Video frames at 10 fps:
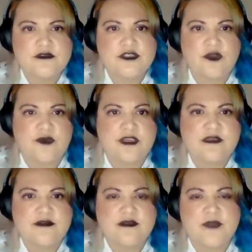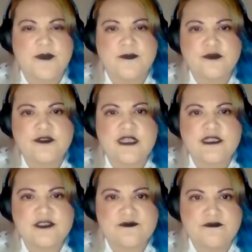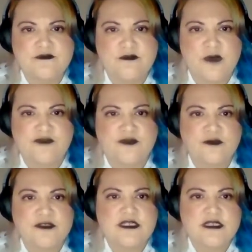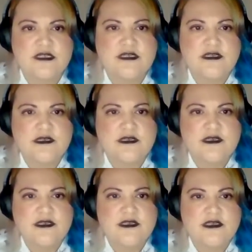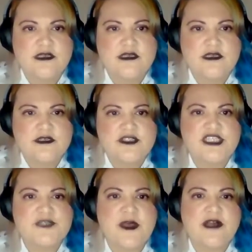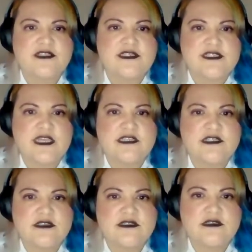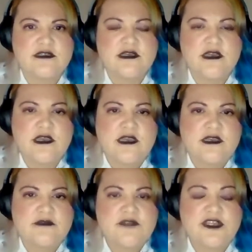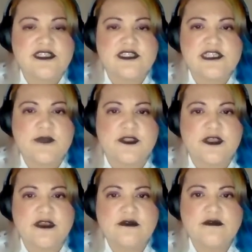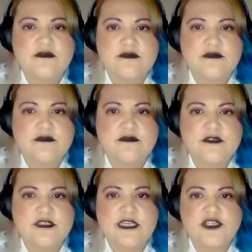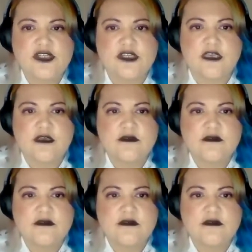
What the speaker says: Sorry, I mumbled, that's my fault. She smiled and said, nice in the summer though. Do you take sugar?